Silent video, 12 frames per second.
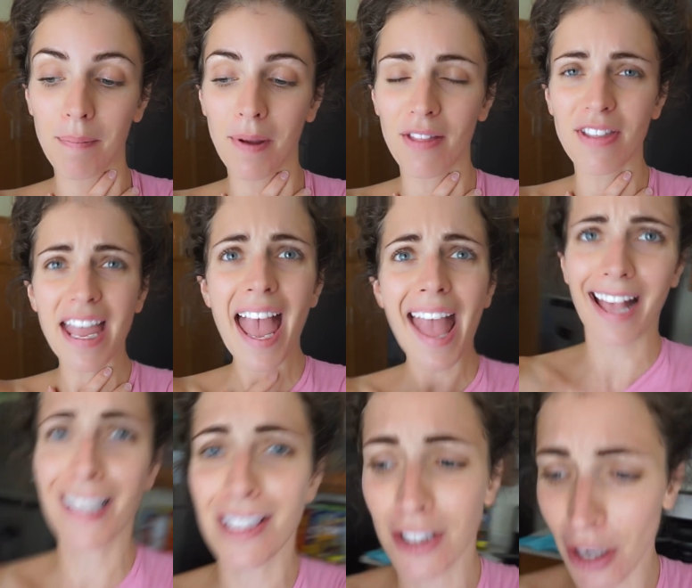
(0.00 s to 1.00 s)
But the
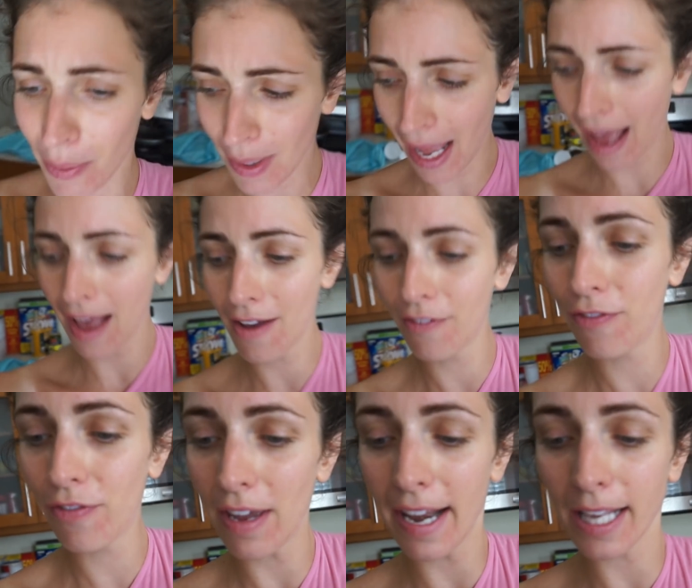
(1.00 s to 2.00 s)
eggs don't have
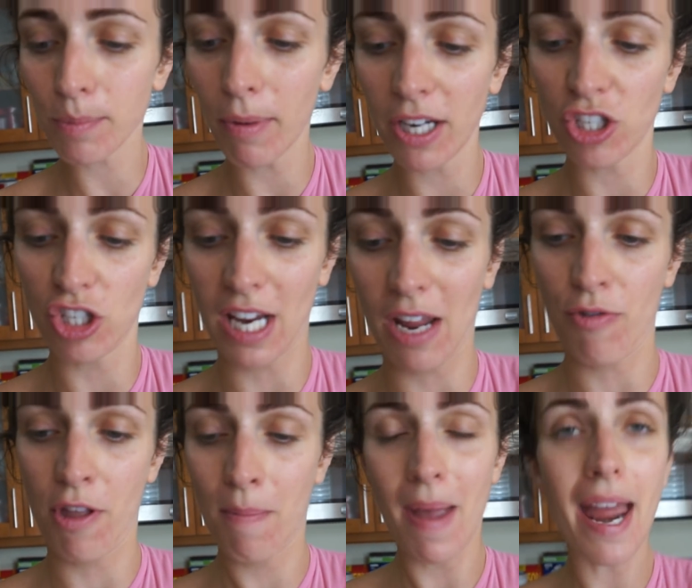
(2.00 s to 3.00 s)
an expiration date
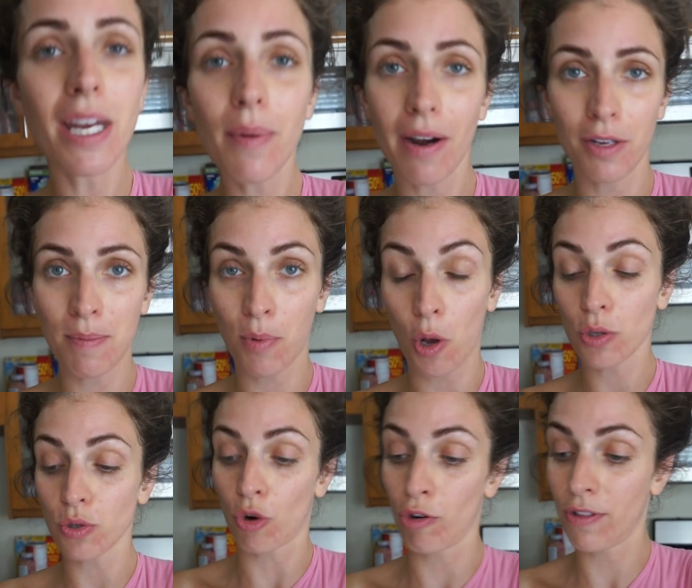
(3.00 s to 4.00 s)
on them anywhere on the
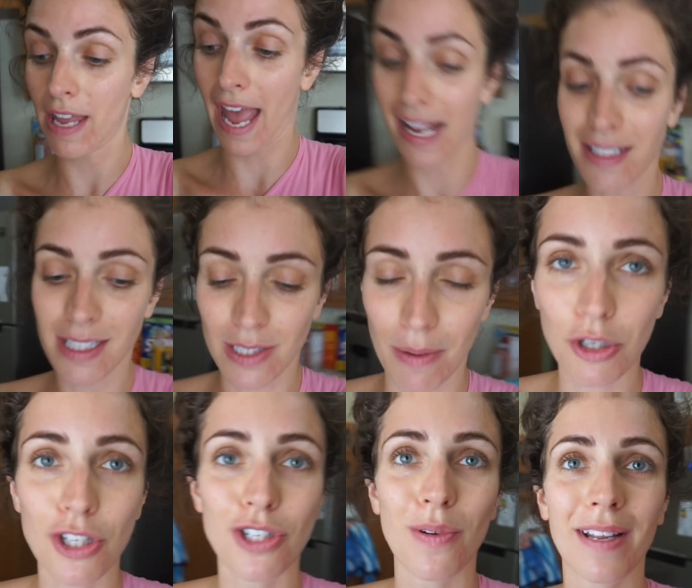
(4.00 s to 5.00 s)
box or on the eggs, so I'm
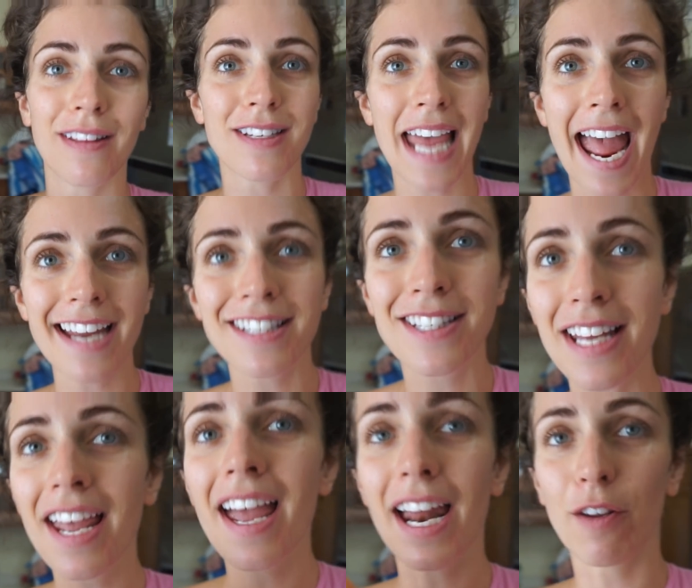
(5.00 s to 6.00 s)
just doing the test.
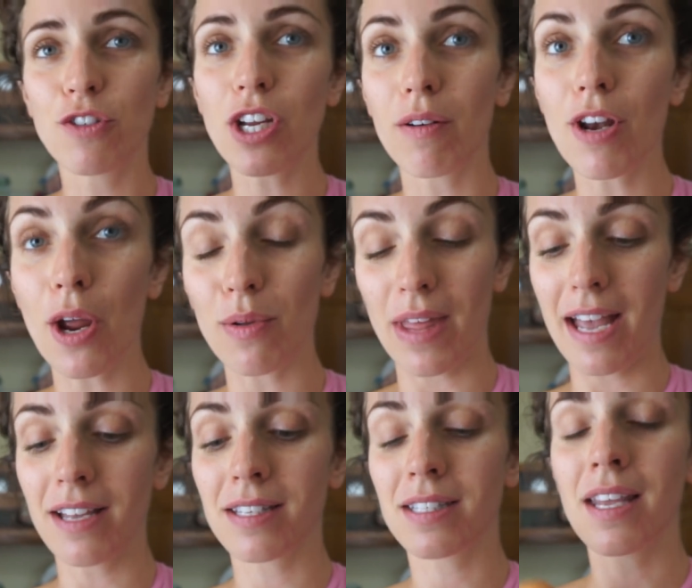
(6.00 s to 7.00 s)
And if you don't know
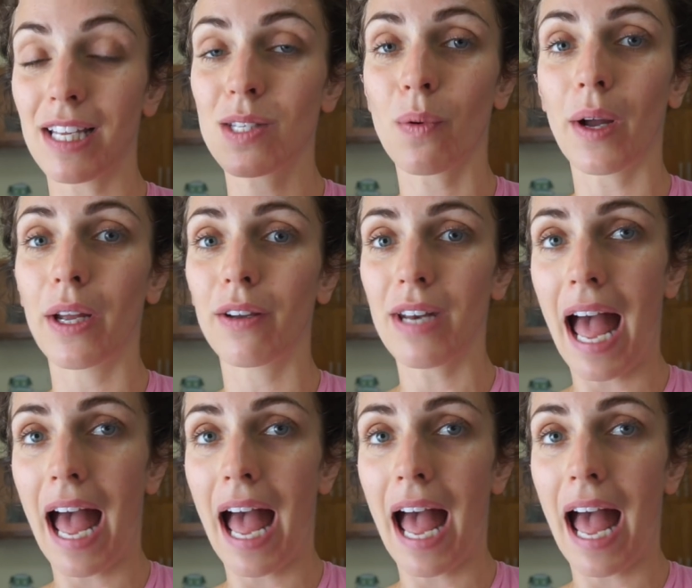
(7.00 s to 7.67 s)
this, it's quite a good